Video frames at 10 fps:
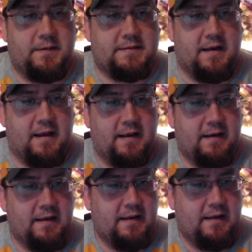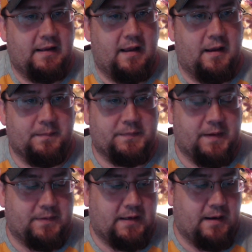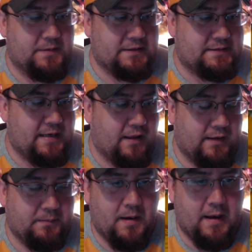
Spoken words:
It's not something I'm just telling